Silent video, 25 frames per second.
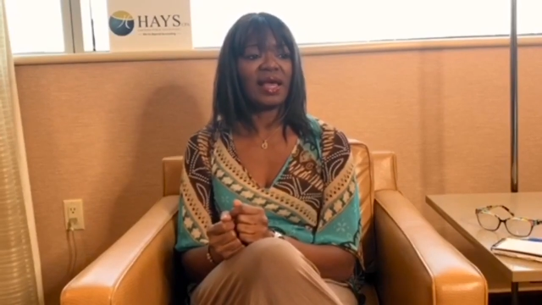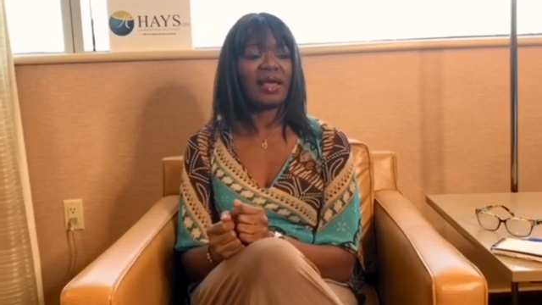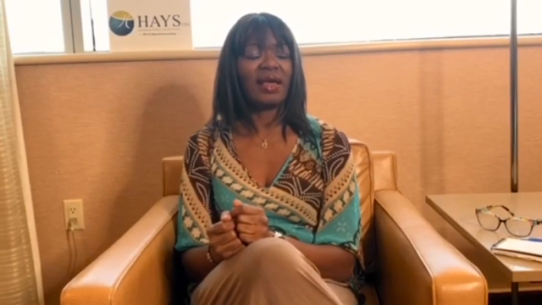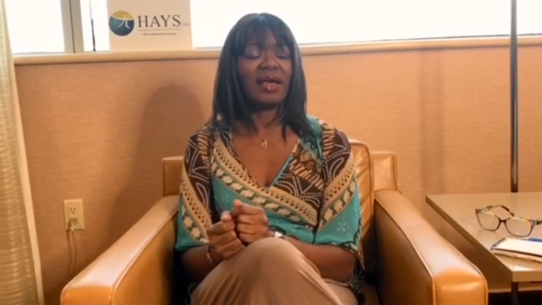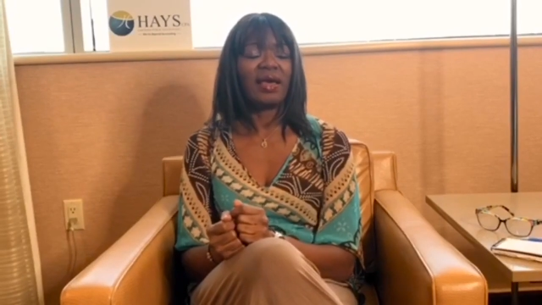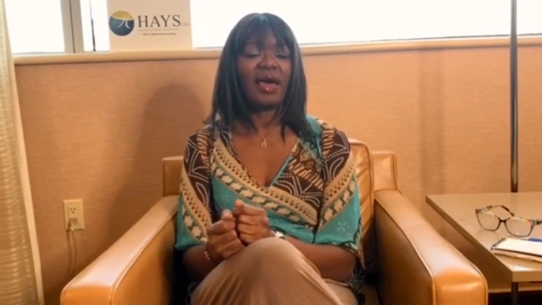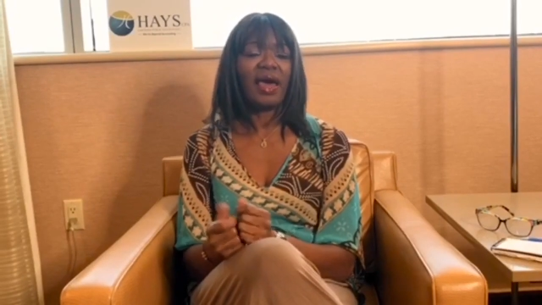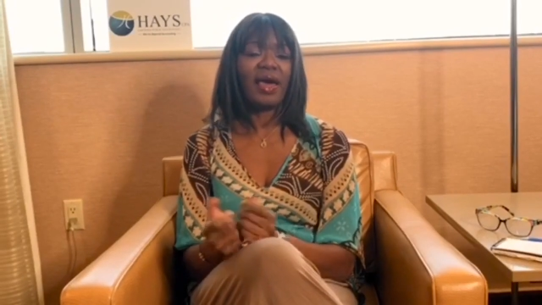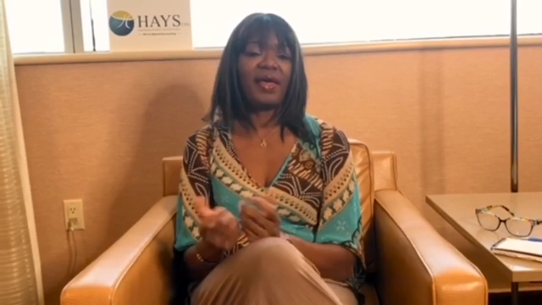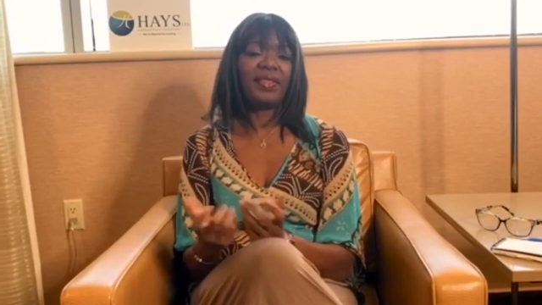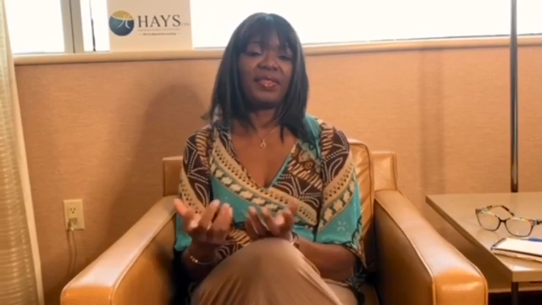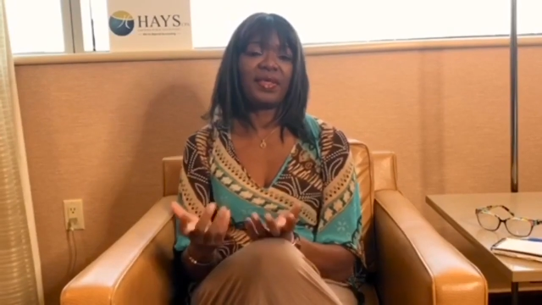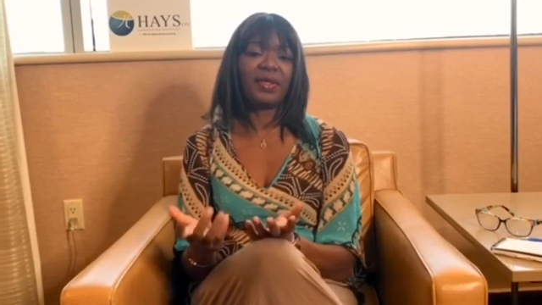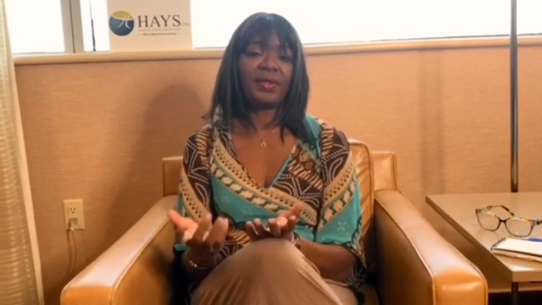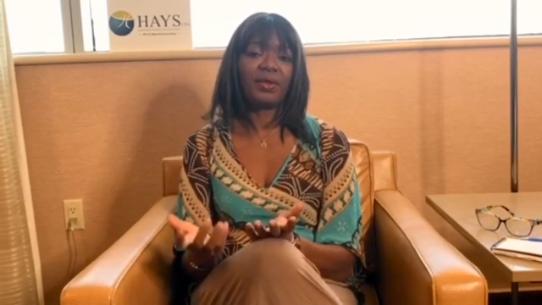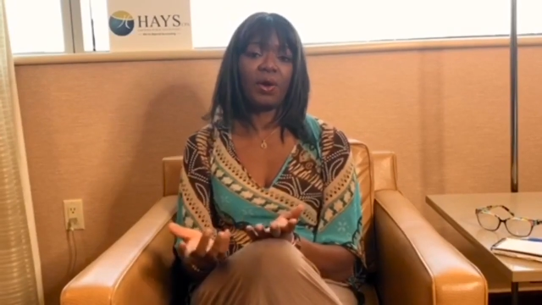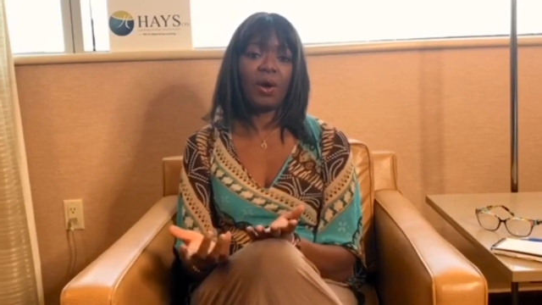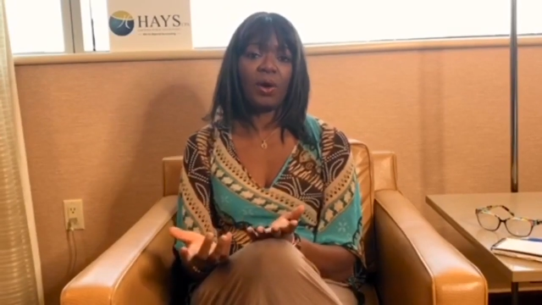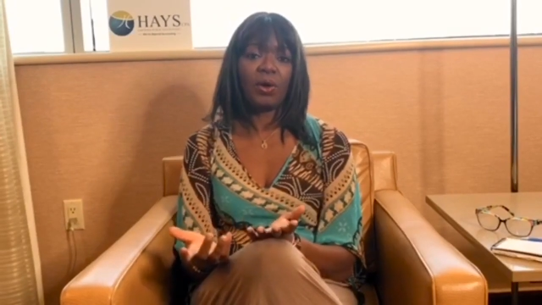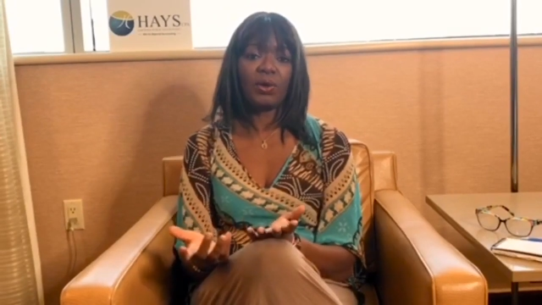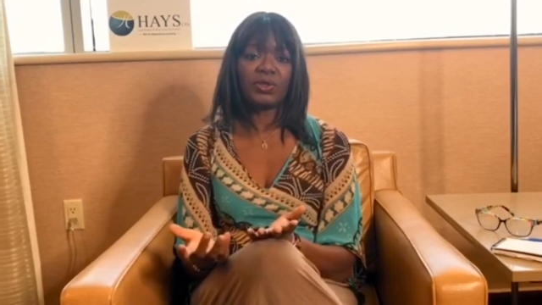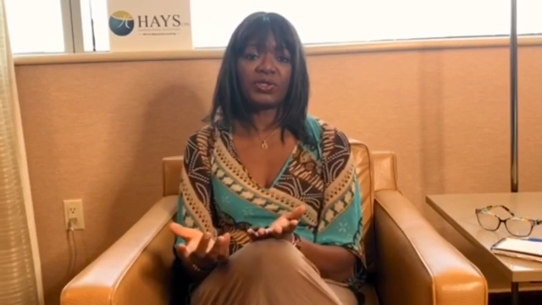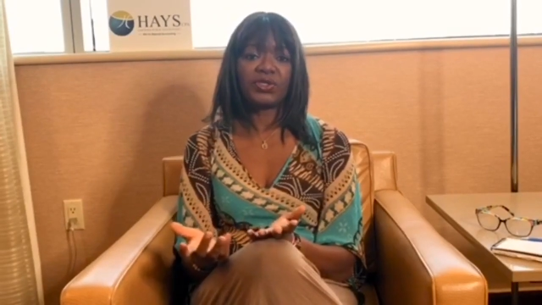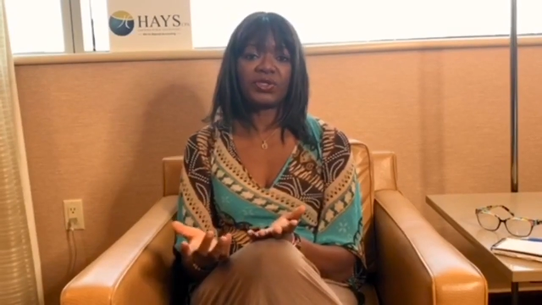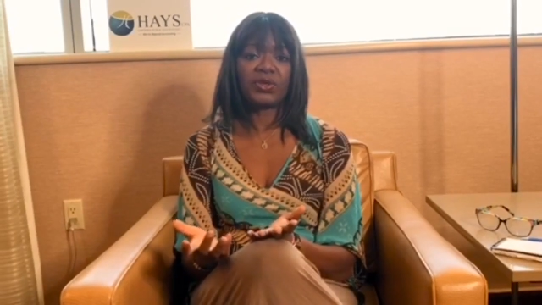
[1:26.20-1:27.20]
And then
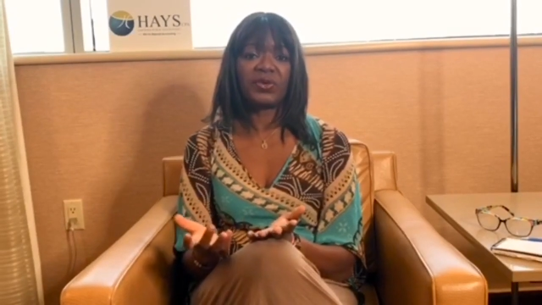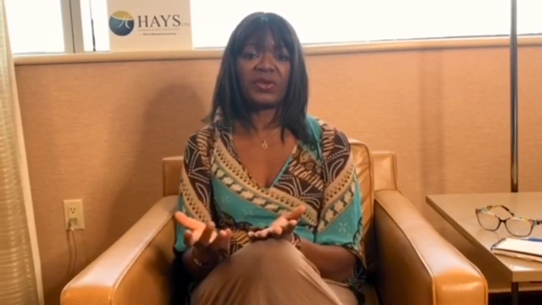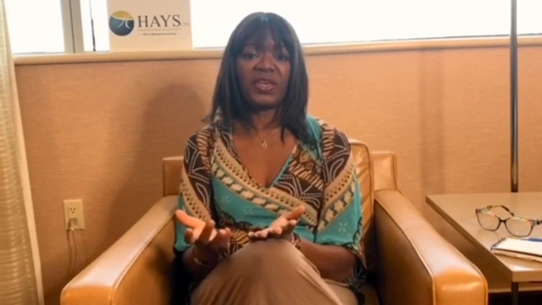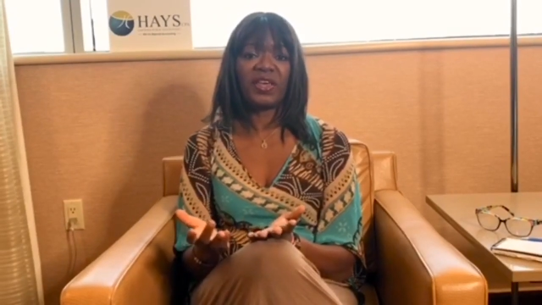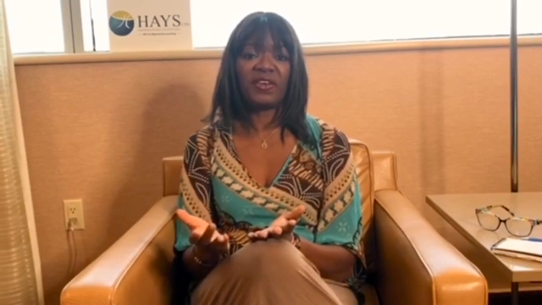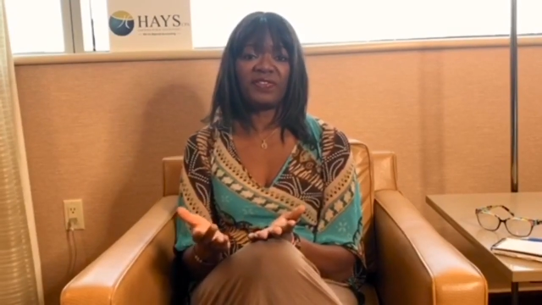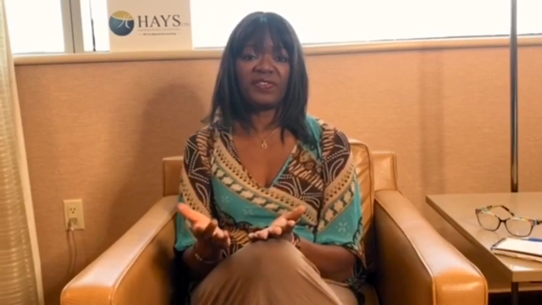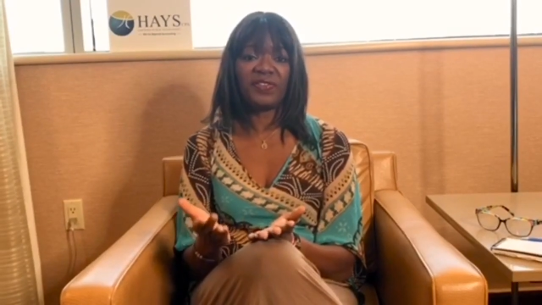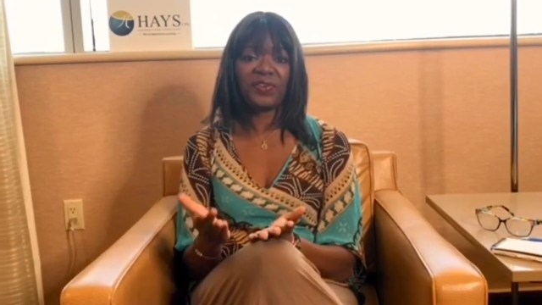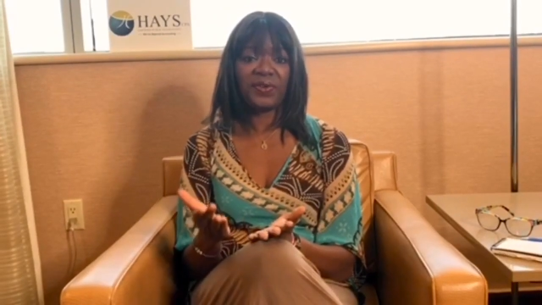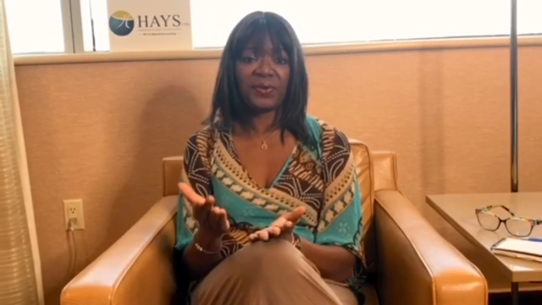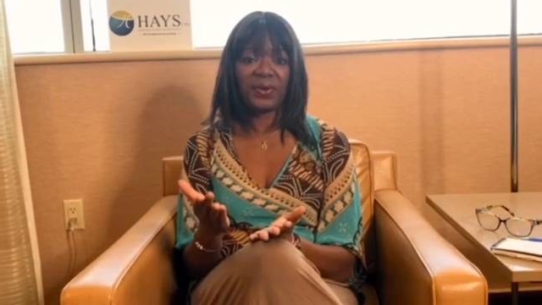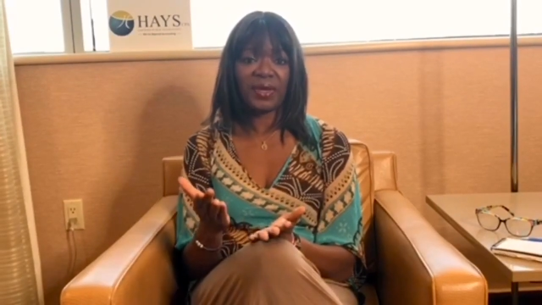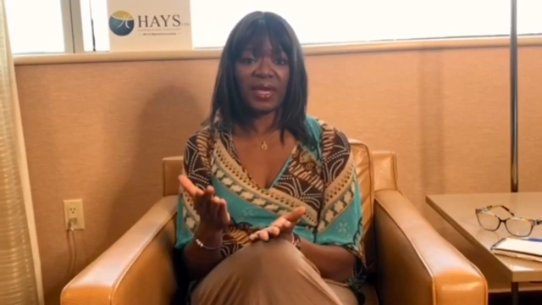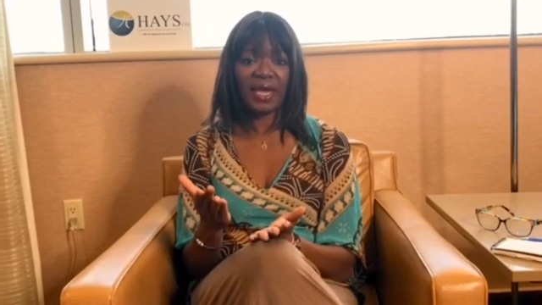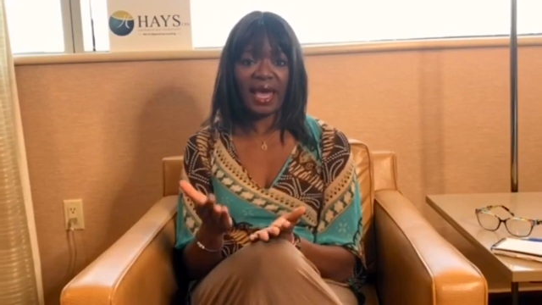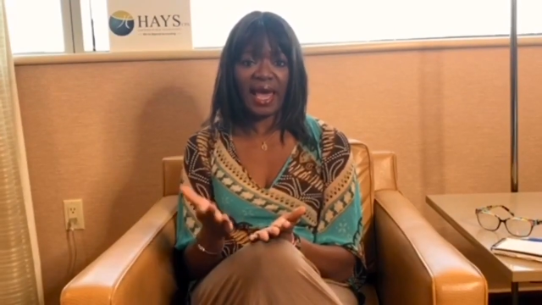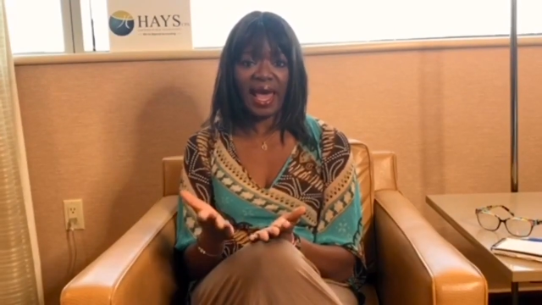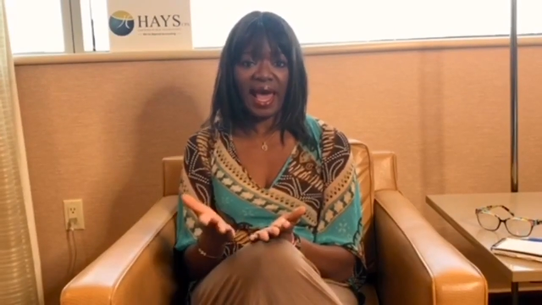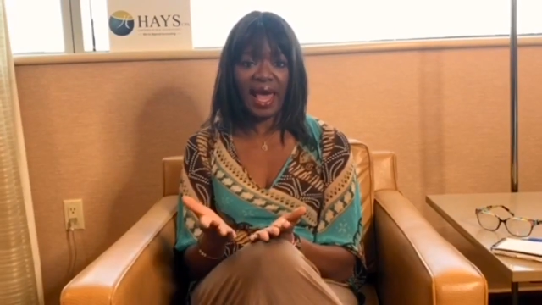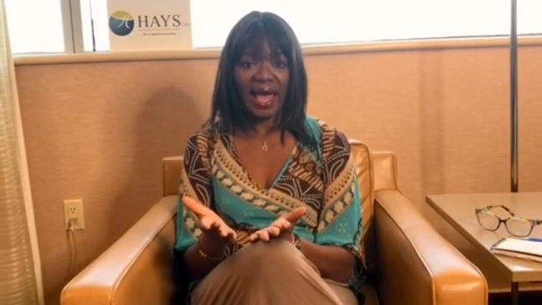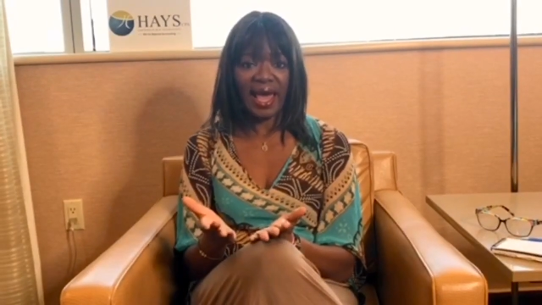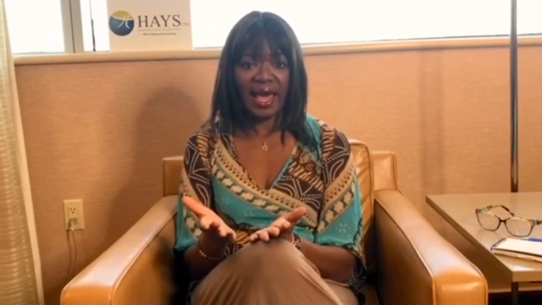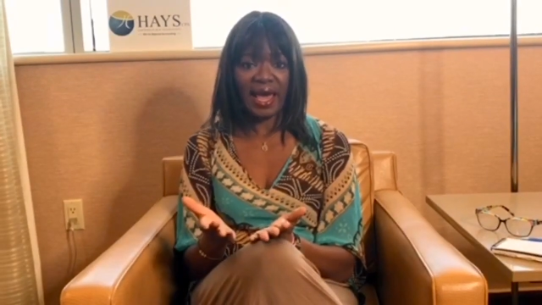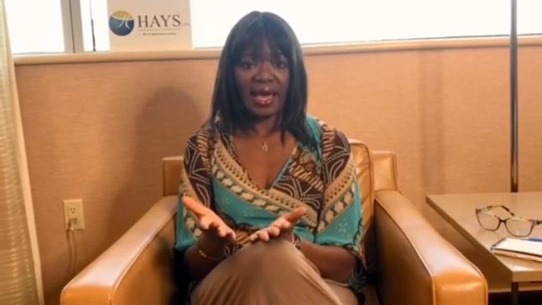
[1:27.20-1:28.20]
also, if you
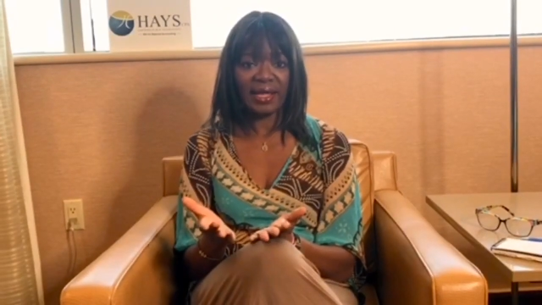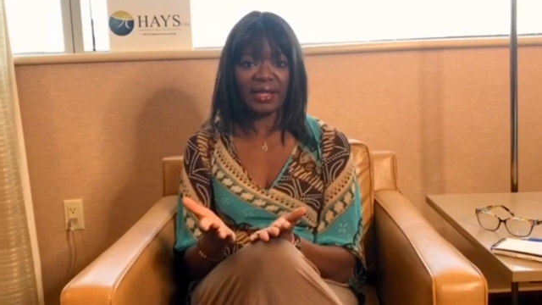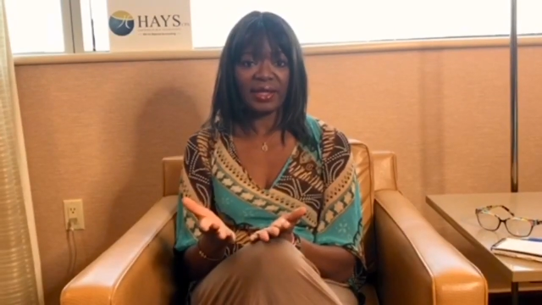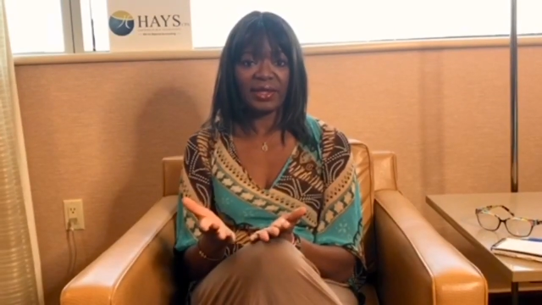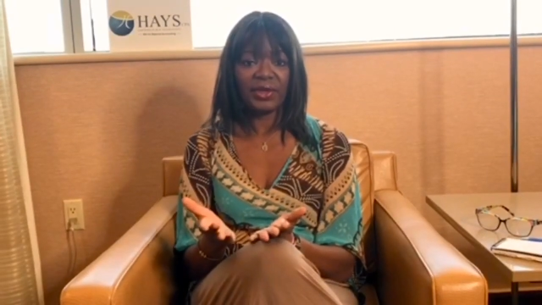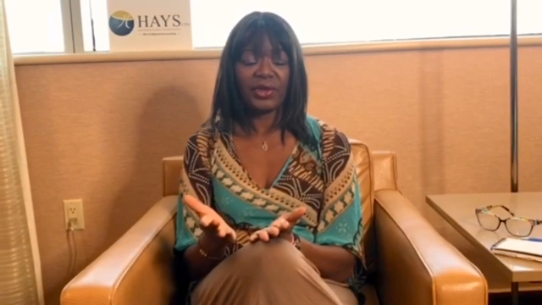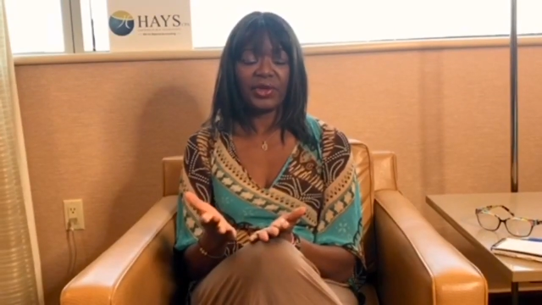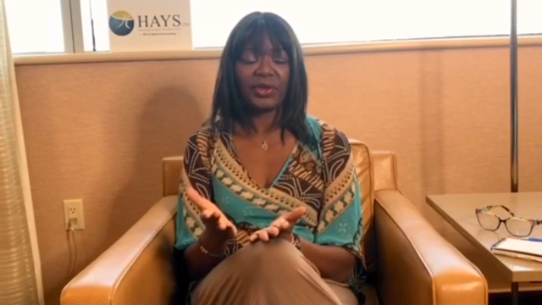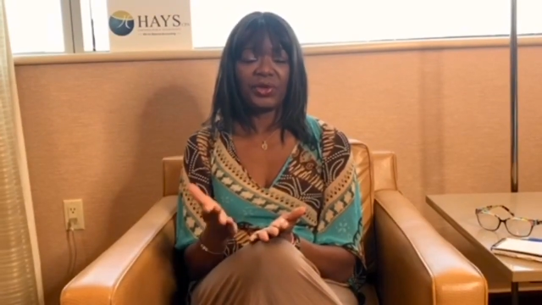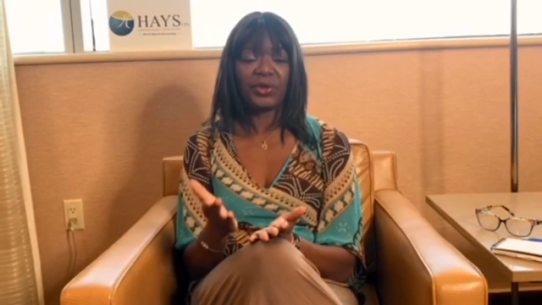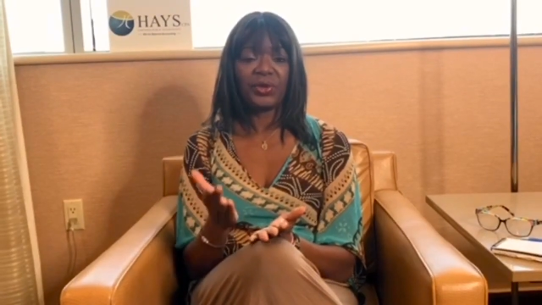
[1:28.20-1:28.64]
can,